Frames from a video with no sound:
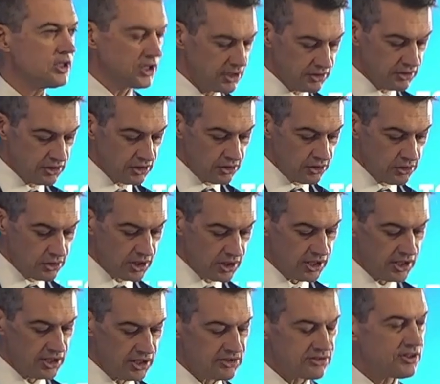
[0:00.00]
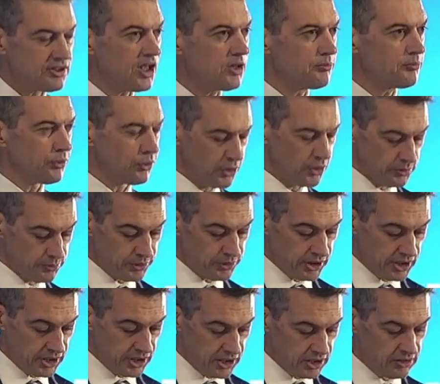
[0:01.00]
in the UK's 10-point
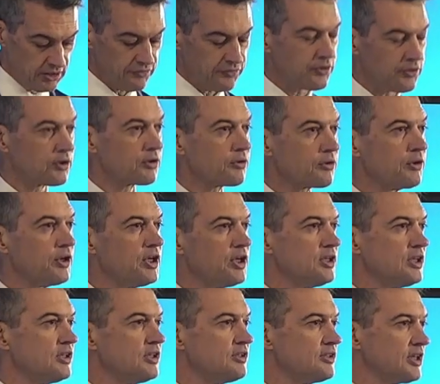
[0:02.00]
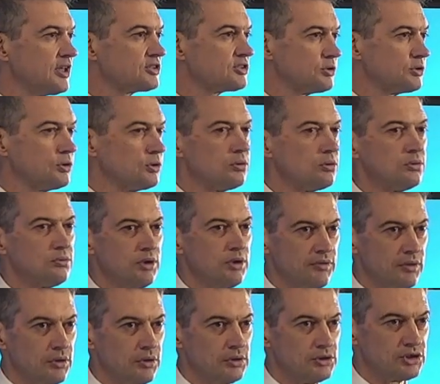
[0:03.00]
plan for the green industrial
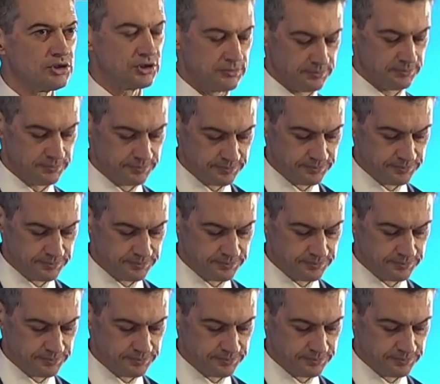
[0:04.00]
revolution.